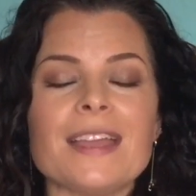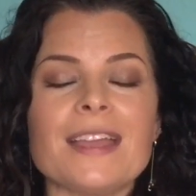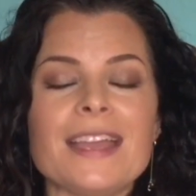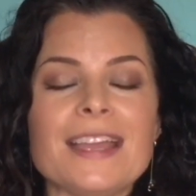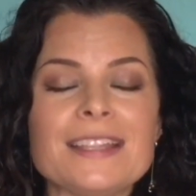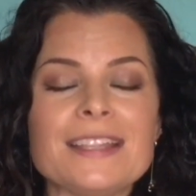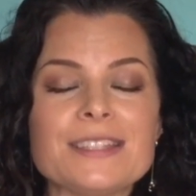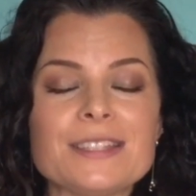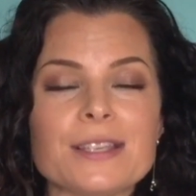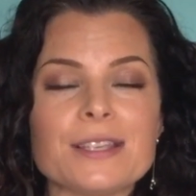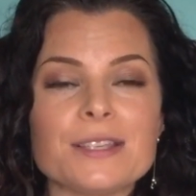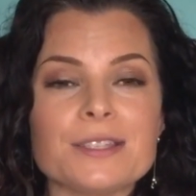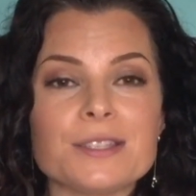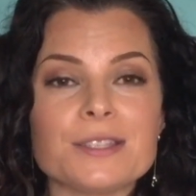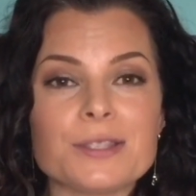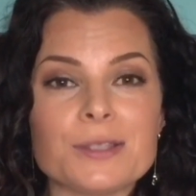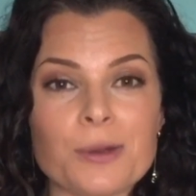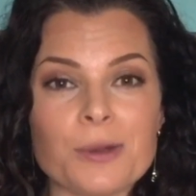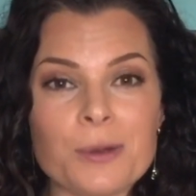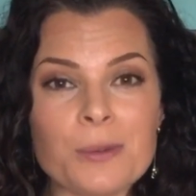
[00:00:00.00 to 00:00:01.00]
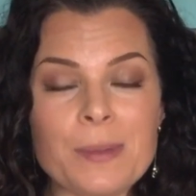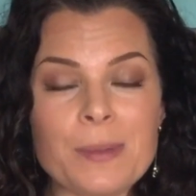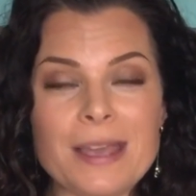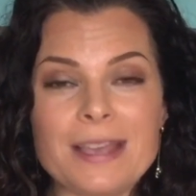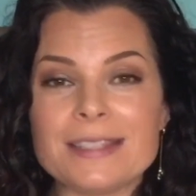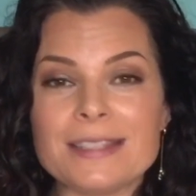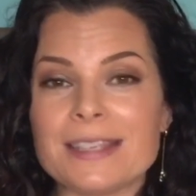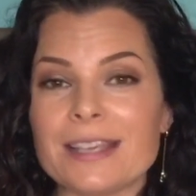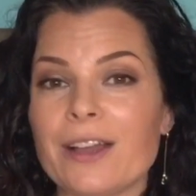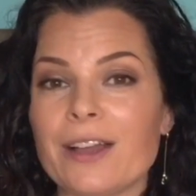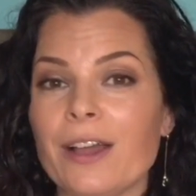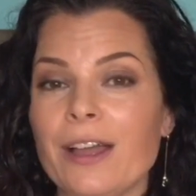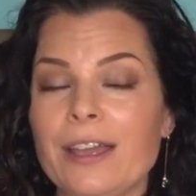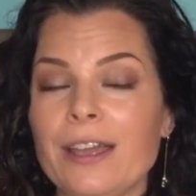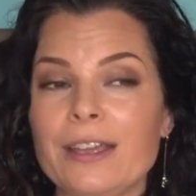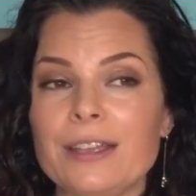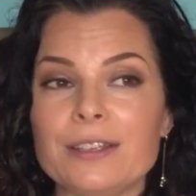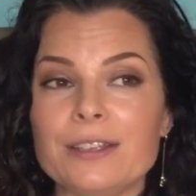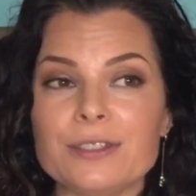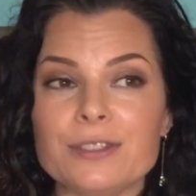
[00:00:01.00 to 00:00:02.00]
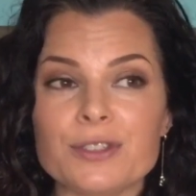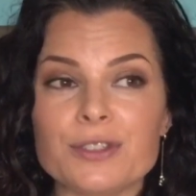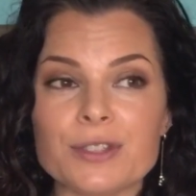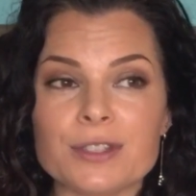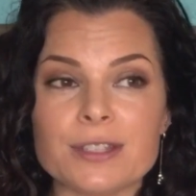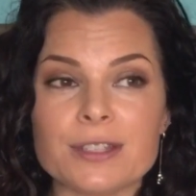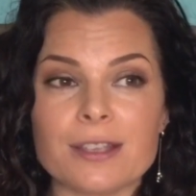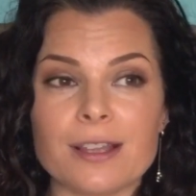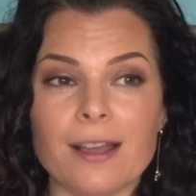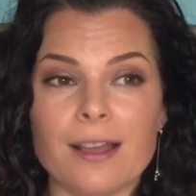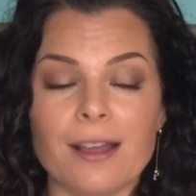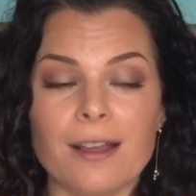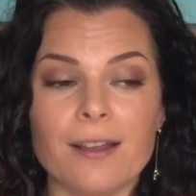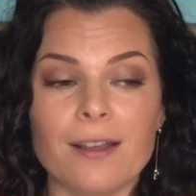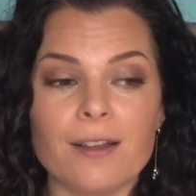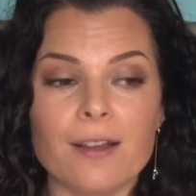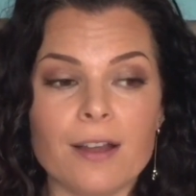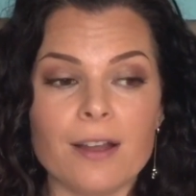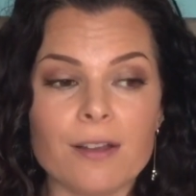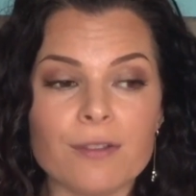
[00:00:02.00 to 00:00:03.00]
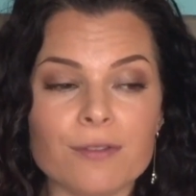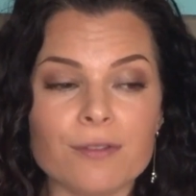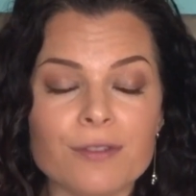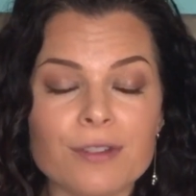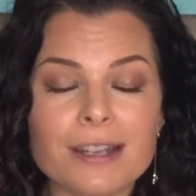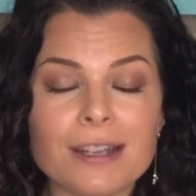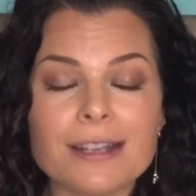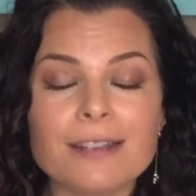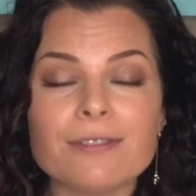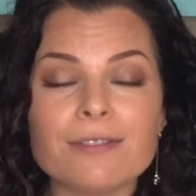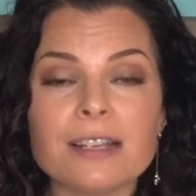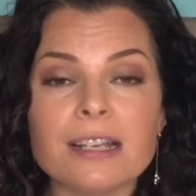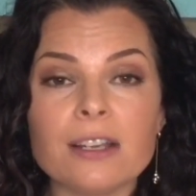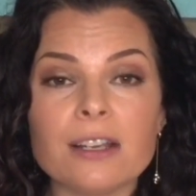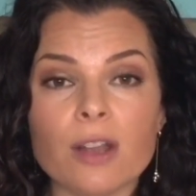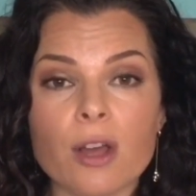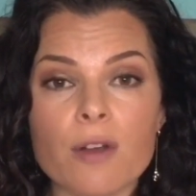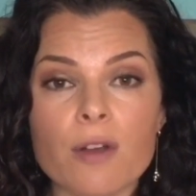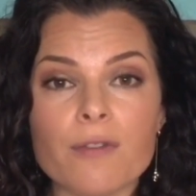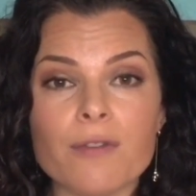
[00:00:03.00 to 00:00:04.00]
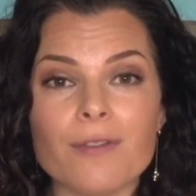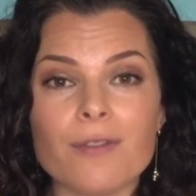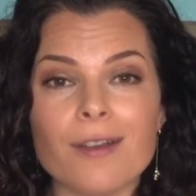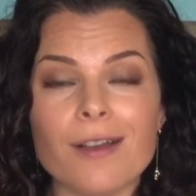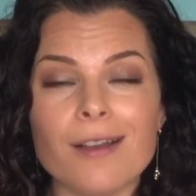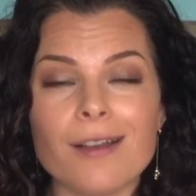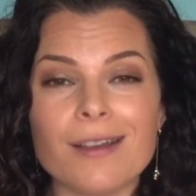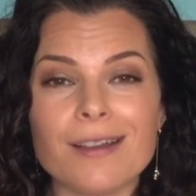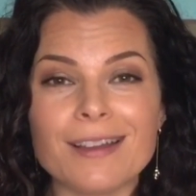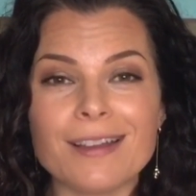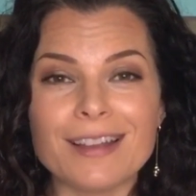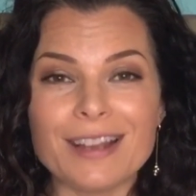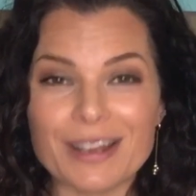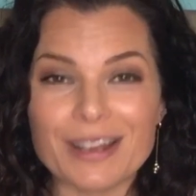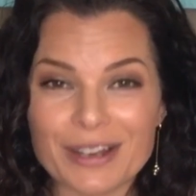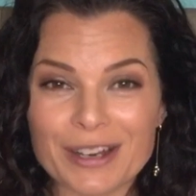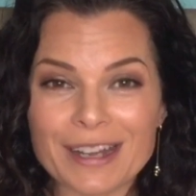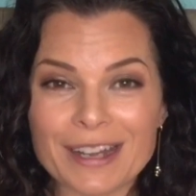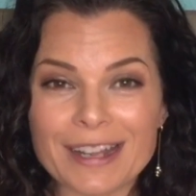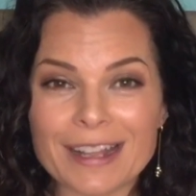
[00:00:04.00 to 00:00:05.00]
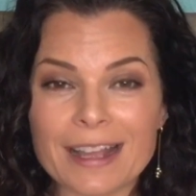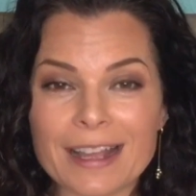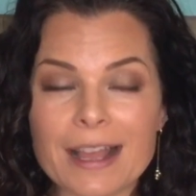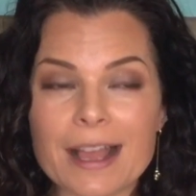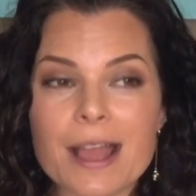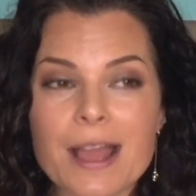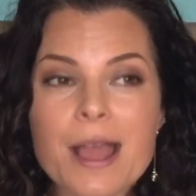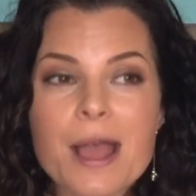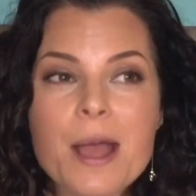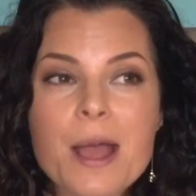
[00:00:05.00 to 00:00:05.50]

It's so amazing. I just really, really love learning